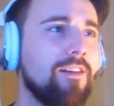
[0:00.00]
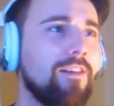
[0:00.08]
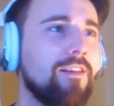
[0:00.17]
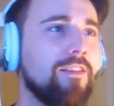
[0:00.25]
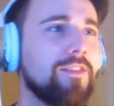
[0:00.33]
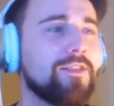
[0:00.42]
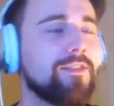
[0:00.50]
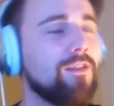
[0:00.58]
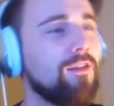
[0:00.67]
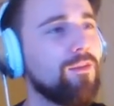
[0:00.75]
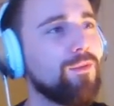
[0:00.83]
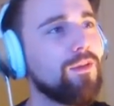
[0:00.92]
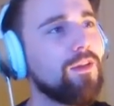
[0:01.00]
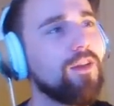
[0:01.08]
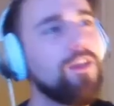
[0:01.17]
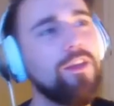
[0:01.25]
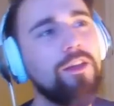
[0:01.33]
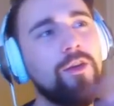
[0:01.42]
Oh, this is horrible.
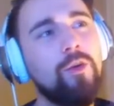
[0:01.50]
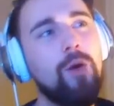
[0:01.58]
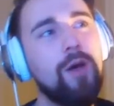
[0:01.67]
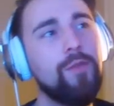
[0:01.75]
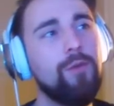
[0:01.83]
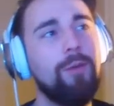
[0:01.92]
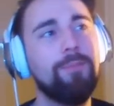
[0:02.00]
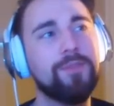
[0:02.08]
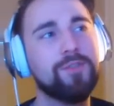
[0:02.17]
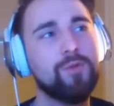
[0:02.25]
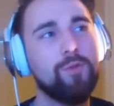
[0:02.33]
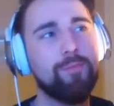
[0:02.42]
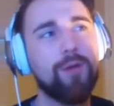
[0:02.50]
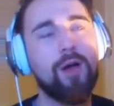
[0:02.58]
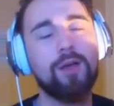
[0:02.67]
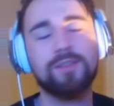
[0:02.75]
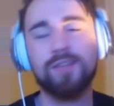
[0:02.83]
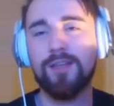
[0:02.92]
You know why they wrap the soap
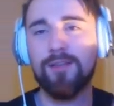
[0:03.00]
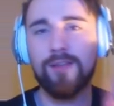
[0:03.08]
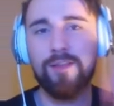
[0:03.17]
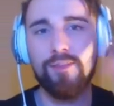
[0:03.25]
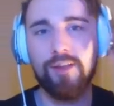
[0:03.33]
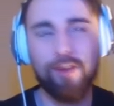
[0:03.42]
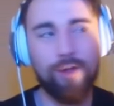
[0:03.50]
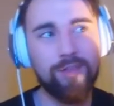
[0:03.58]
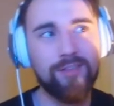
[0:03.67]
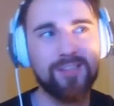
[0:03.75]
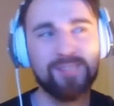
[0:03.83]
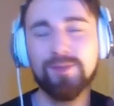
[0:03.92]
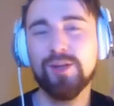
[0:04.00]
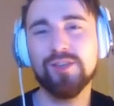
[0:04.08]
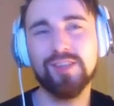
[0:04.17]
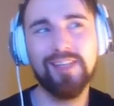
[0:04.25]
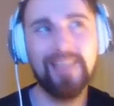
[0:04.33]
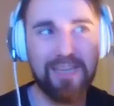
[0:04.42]
bars in the cloth? It's
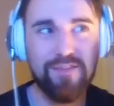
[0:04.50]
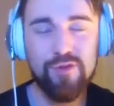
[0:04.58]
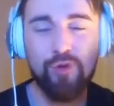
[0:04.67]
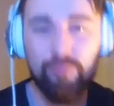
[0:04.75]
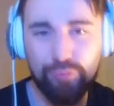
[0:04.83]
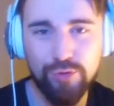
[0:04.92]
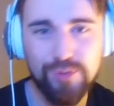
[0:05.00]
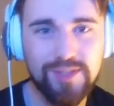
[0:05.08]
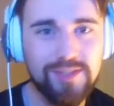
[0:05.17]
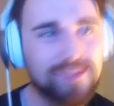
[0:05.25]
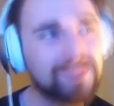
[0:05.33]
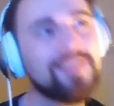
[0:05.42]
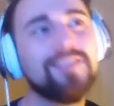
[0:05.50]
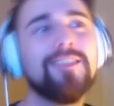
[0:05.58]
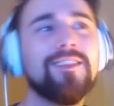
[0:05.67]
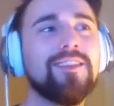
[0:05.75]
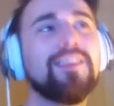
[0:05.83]
because it'll leave no bruises.